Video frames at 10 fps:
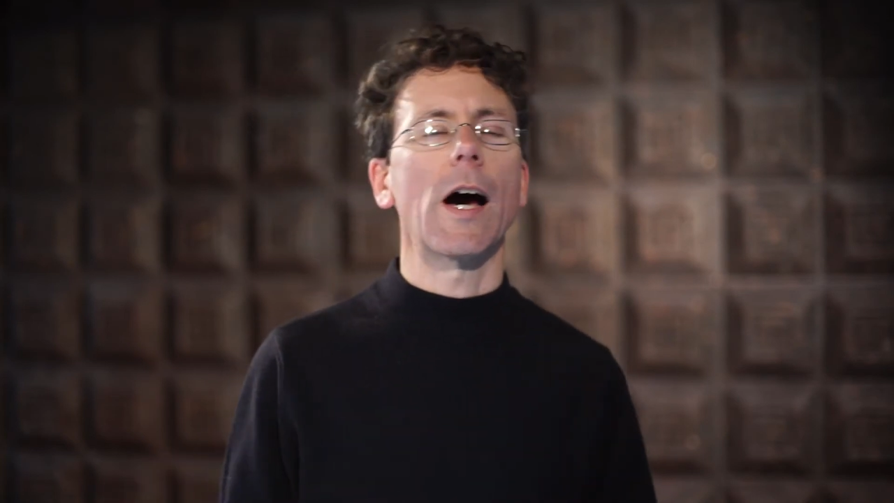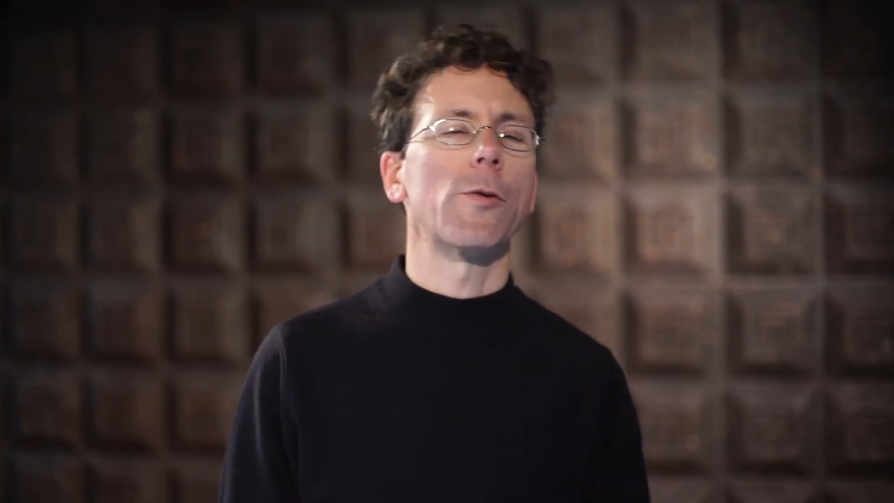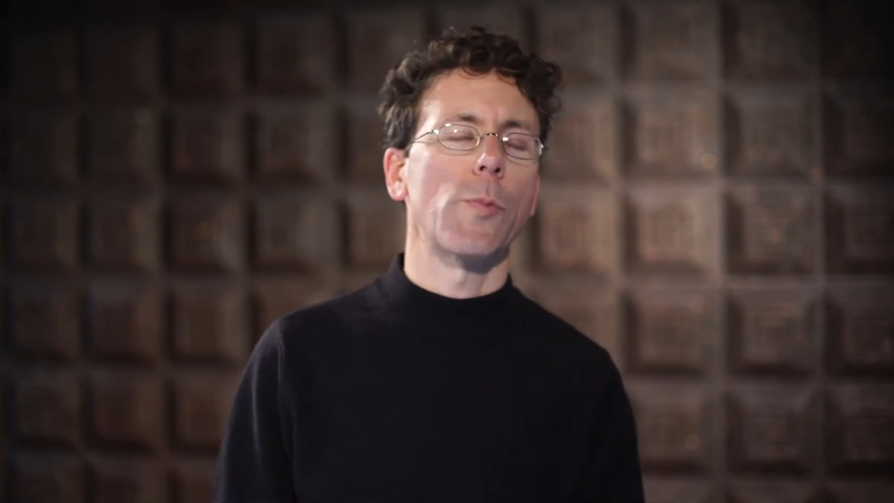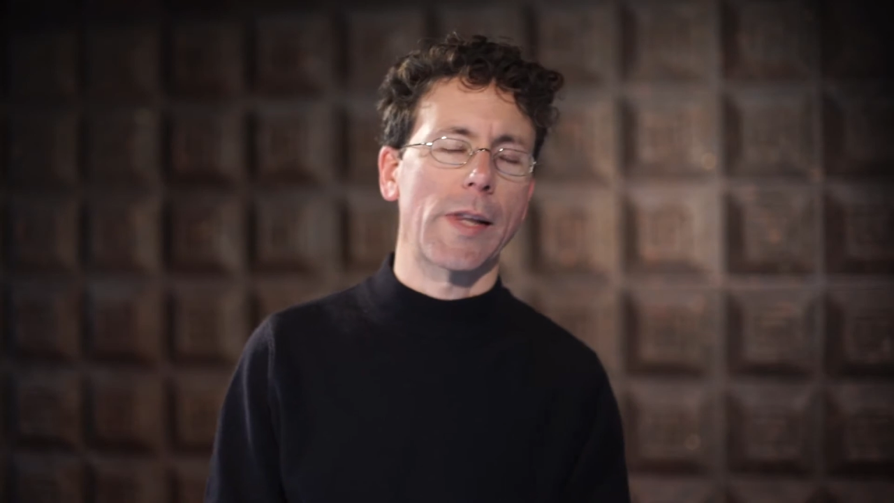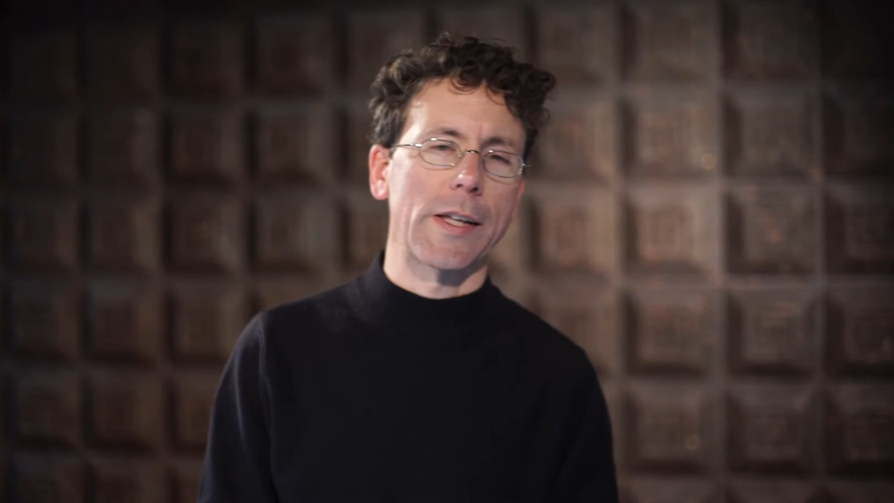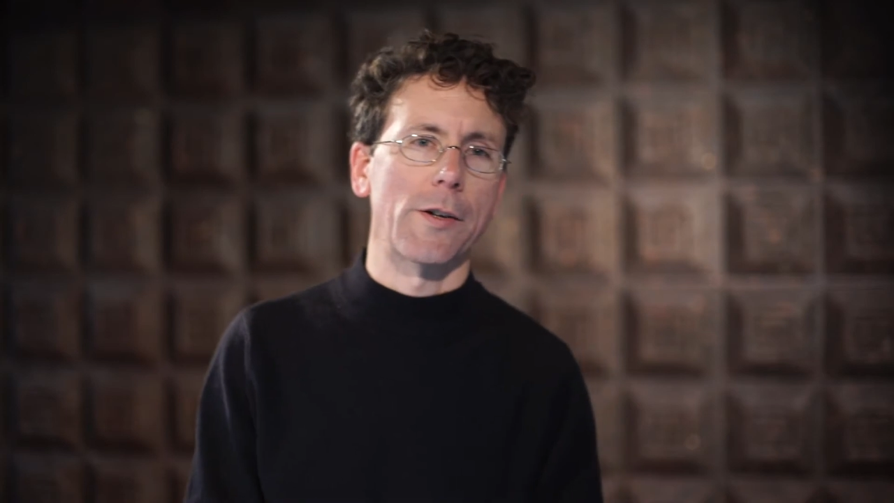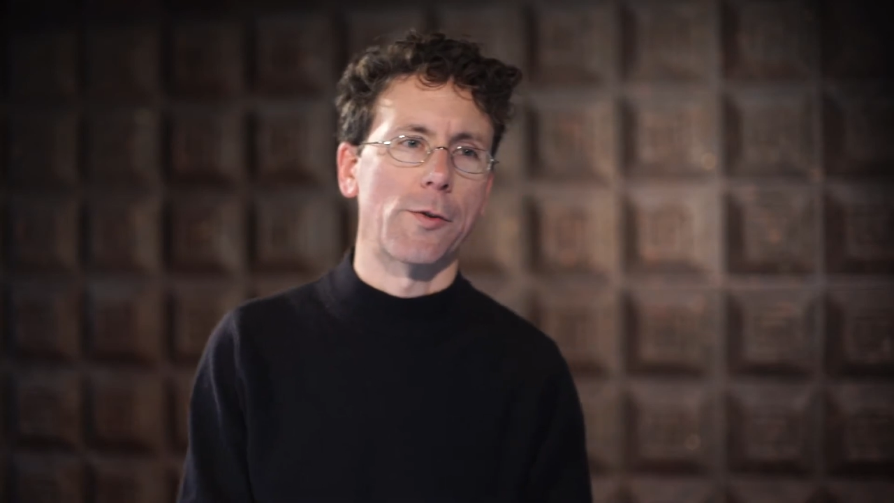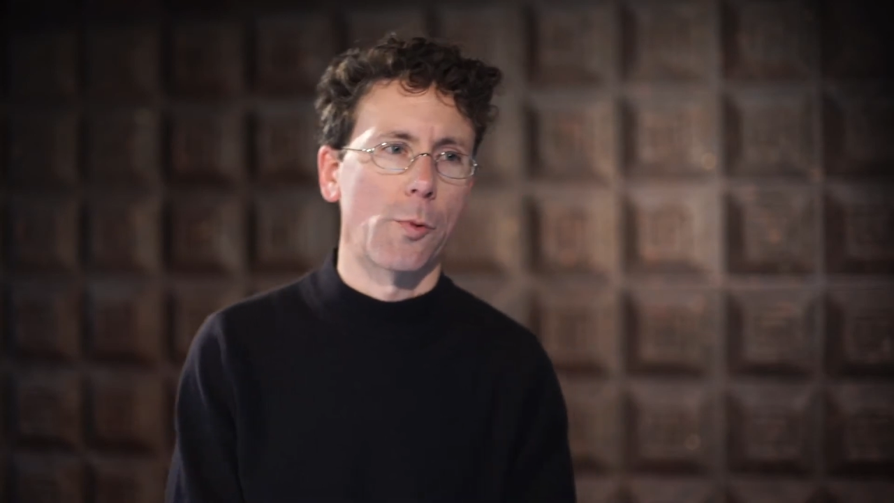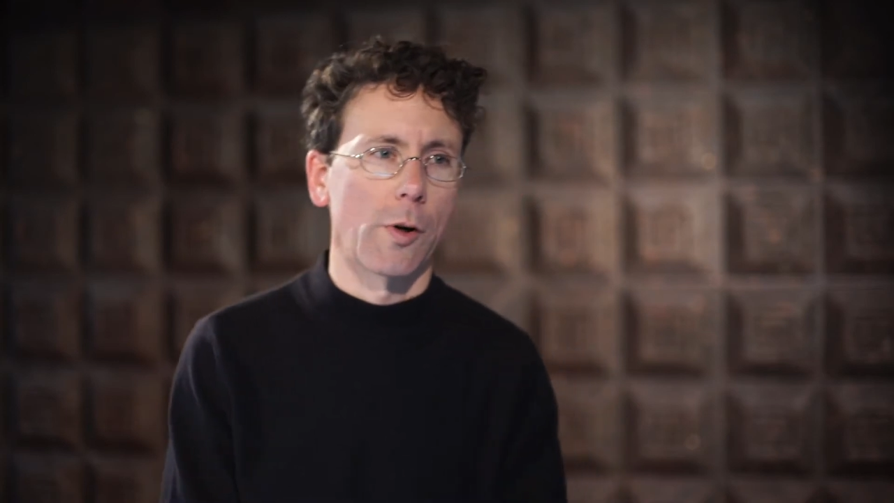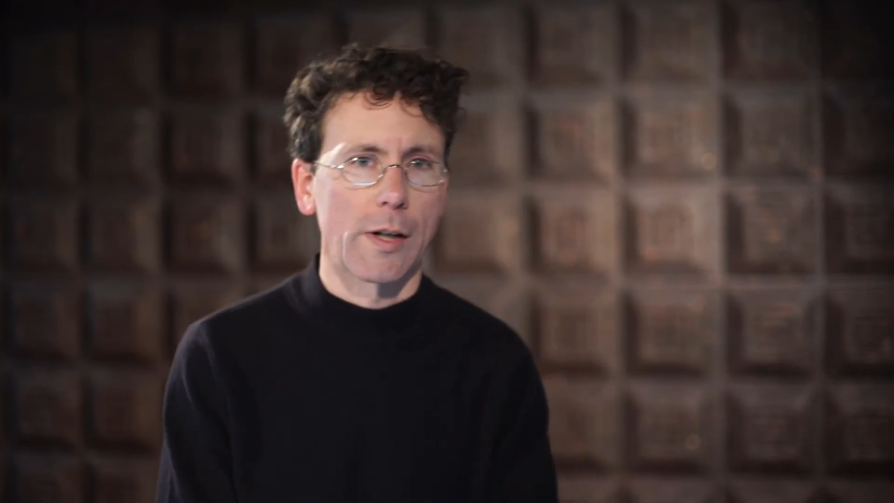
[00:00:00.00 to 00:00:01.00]
unrelated to
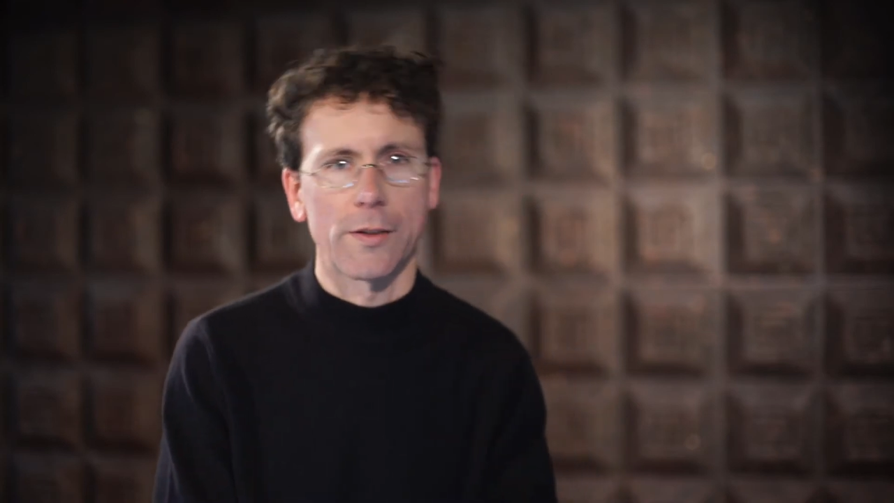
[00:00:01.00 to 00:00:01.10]
work.